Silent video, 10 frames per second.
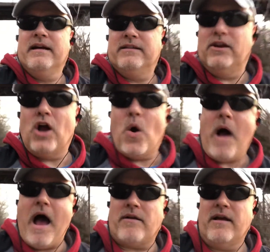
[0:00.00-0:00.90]
to go
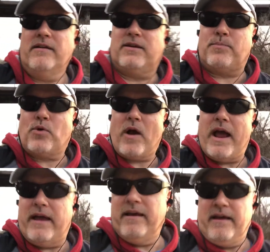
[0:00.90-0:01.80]
out, to
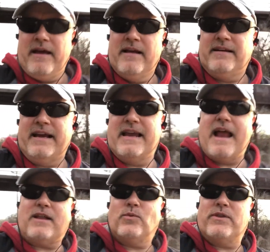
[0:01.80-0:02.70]
pray, to
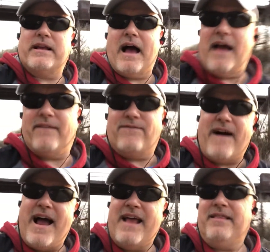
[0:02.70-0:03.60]
connect with God.
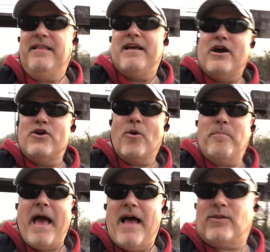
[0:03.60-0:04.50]
Find your
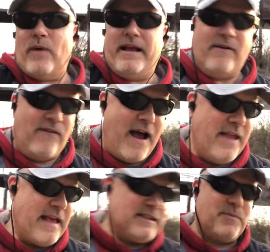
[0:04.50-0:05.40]
pathway.
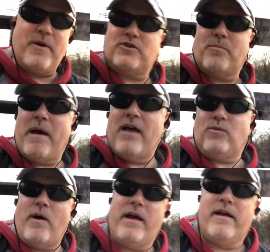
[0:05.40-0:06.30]
Find that spiritual
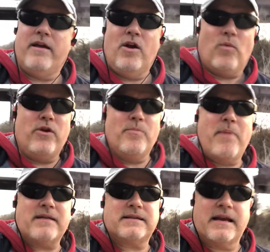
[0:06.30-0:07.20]
pathway where you
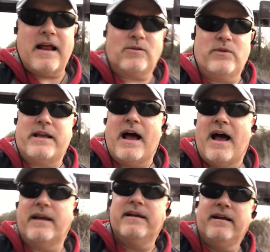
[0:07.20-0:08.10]
best connect with
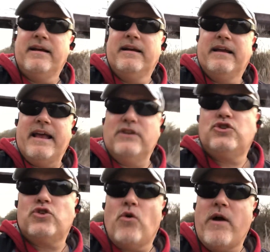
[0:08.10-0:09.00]
God.
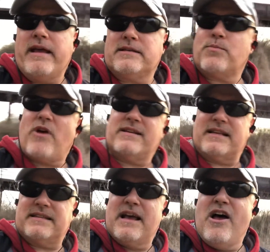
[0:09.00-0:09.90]
Enjoy his
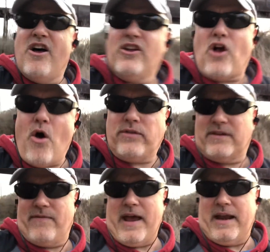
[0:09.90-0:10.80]
presence.
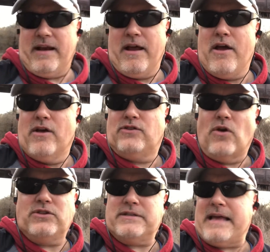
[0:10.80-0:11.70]
Cultivate it.
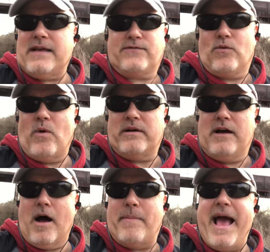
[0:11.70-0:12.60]
Don't just ask for one
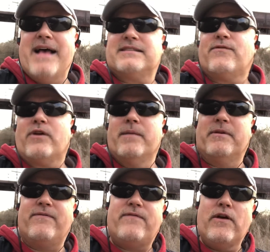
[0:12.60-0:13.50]
cup. Ask for him to
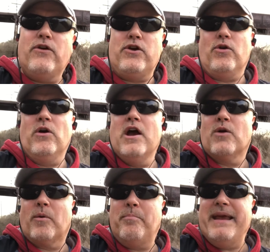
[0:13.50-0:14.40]
fill you
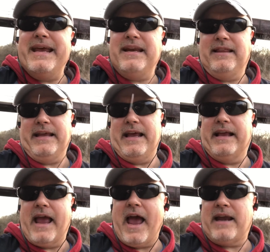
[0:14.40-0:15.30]
repeatedly,
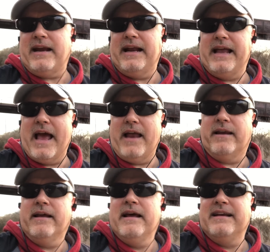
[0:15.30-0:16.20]
again and again,
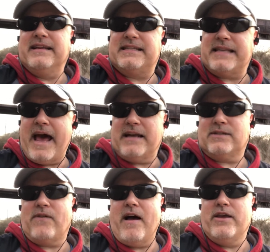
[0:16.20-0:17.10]
to
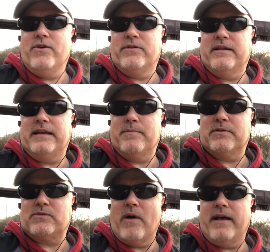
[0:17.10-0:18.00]
satisfy you in the
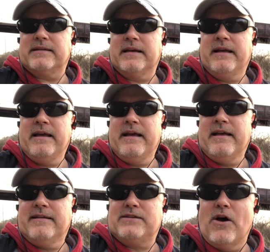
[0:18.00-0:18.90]
deepest ways.
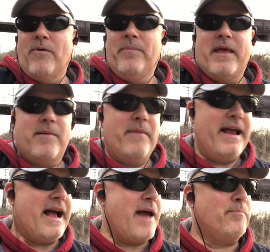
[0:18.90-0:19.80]
So may
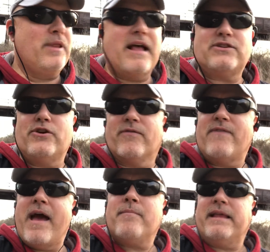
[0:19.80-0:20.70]
God bless your
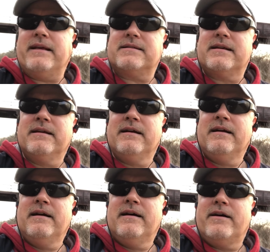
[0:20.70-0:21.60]
families,
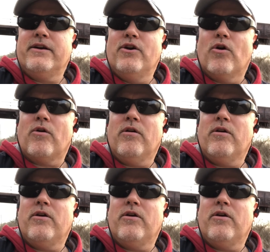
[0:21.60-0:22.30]
your